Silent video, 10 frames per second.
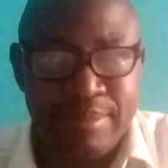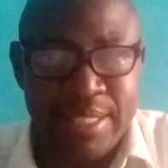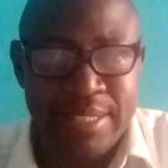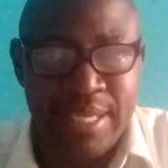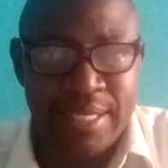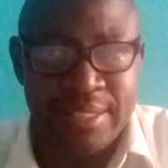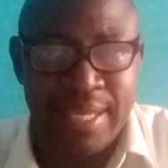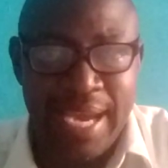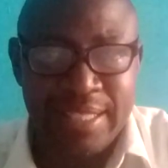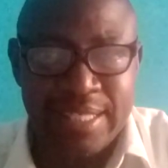in
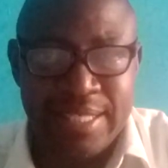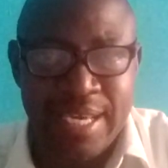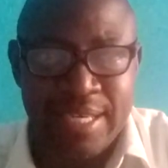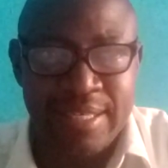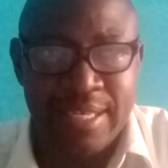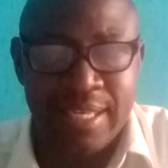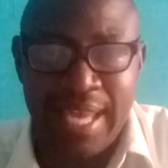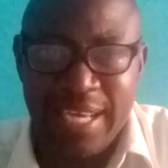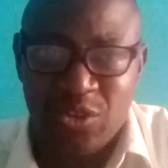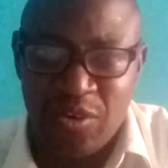
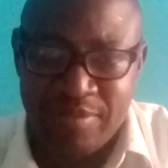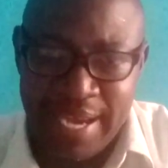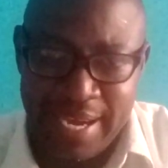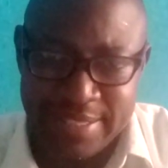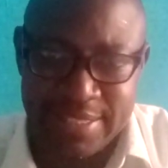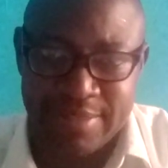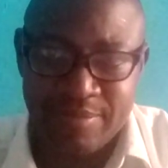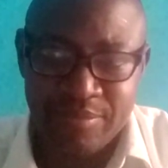light of that,